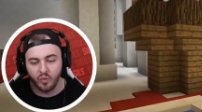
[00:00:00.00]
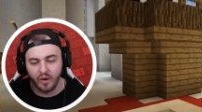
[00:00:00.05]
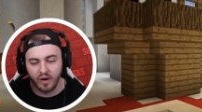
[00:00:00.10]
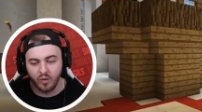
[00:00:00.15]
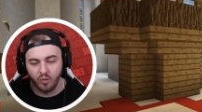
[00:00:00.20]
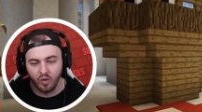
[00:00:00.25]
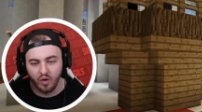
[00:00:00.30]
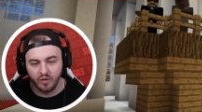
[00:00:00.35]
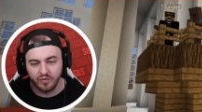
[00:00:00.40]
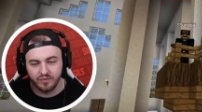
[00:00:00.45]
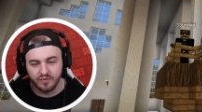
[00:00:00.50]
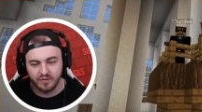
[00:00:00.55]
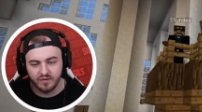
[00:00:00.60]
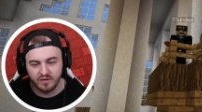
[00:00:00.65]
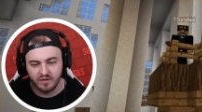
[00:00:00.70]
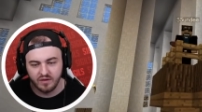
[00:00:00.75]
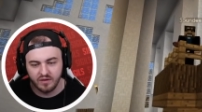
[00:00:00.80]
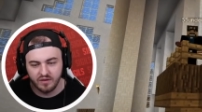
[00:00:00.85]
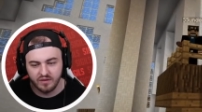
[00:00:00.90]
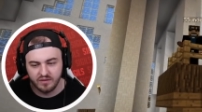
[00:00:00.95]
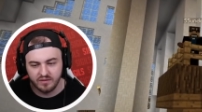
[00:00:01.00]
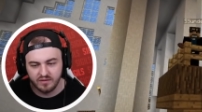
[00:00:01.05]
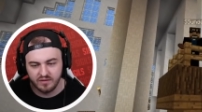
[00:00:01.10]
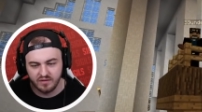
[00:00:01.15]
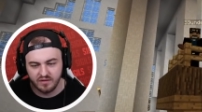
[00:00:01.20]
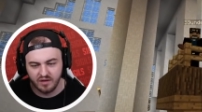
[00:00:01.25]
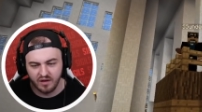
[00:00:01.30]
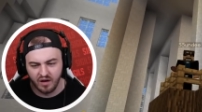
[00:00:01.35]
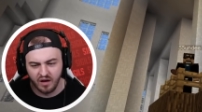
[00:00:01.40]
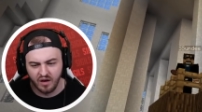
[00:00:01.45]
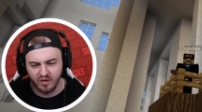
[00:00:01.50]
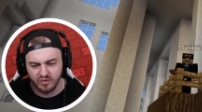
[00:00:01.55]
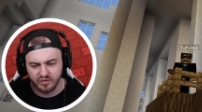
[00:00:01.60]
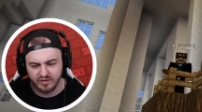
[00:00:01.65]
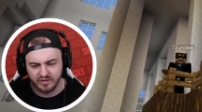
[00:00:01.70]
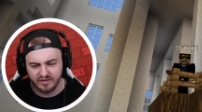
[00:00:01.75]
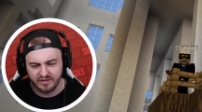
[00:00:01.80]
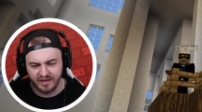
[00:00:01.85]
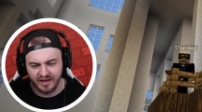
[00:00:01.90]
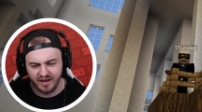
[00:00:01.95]
werewolf. hello.
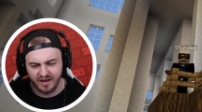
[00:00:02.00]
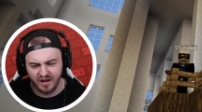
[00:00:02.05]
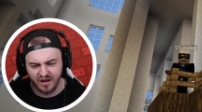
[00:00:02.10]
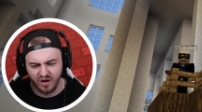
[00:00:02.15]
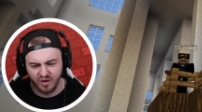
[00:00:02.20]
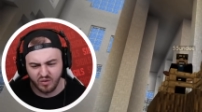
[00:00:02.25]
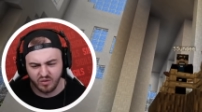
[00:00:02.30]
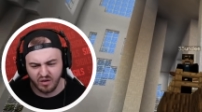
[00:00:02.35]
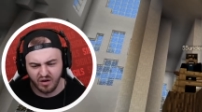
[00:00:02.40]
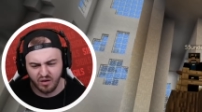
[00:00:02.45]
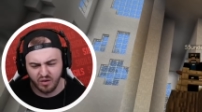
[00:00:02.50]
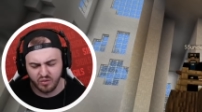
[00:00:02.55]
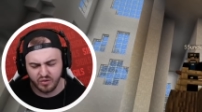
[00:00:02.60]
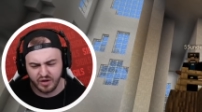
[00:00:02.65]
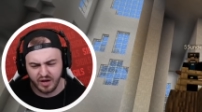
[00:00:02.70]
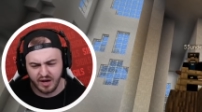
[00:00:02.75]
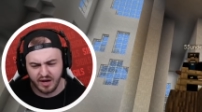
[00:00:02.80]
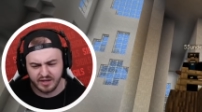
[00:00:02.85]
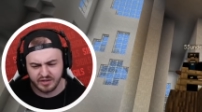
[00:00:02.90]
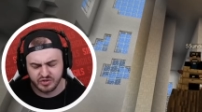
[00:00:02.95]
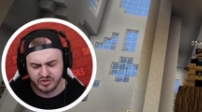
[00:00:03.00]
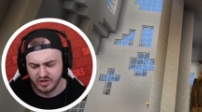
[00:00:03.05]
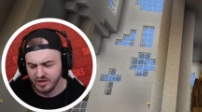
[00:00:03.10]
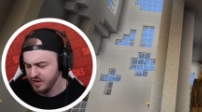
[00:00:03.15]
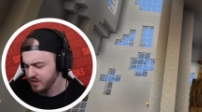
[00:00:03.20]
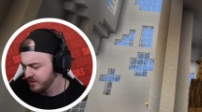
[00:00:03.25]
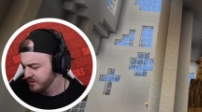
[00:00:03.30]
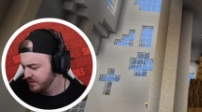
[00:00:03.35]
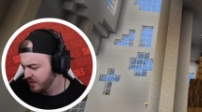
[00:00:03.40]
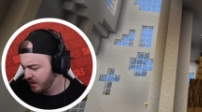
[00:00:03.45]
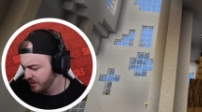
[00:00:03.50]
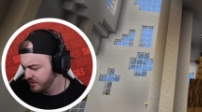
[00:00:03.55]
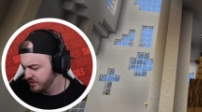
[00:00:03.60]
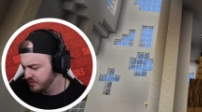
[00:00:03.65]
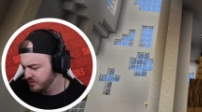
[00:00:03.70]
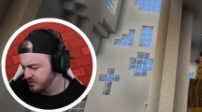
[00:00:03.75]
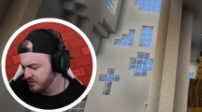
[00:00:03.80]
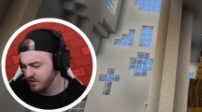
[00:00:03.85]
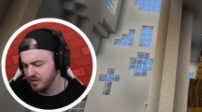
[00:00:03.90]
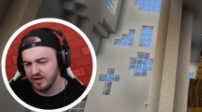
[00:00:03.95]
Oh yeah. Oh oh, oh. gosh. Oh, is he?
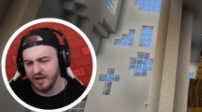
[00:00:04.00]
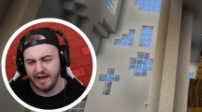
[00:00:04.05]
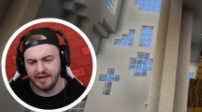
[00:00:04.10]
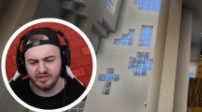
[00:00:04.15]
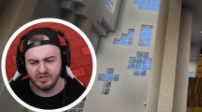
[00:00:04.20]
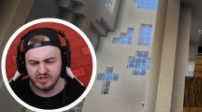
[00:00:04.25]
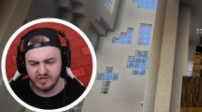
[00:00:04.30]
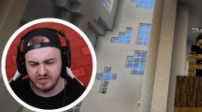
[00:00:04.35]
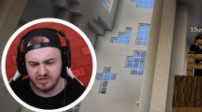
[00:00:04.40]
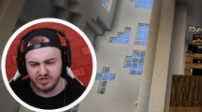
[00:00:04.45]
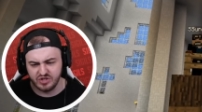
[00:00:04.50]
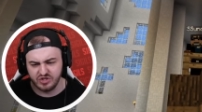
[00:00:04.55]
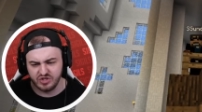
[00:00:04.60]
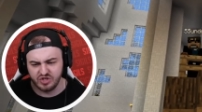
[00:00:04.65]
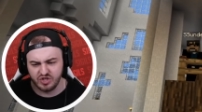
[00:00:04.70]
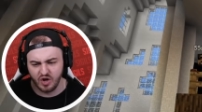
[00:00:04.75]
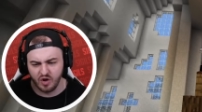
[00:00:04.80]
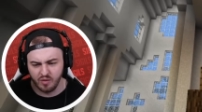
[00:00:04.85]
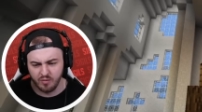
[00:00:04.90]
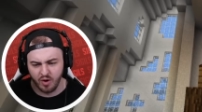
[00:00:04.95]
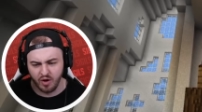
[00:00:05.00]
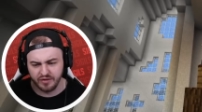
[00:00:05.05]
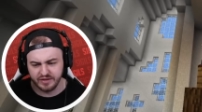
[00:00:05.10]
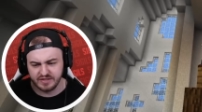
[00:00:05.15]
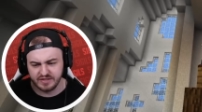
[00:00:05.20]
you yeah. Just, just show them all